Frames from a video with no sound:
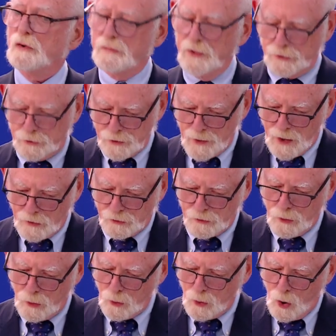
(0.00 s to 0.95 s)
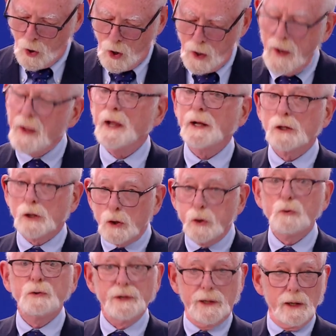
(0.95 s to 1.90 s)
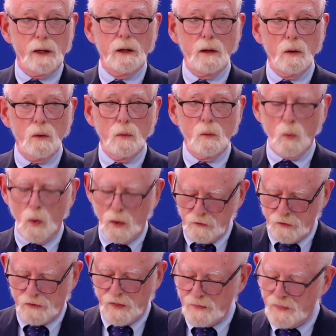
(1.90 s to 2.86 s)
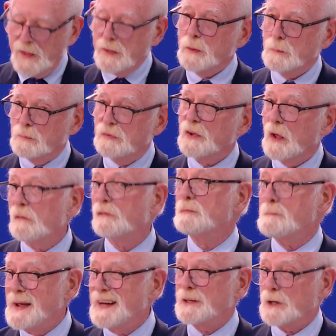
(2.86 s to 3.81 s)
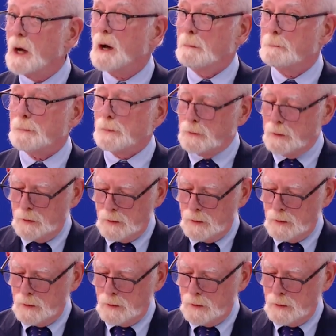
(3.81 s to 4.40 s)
of international law, including ones that they themselves made up,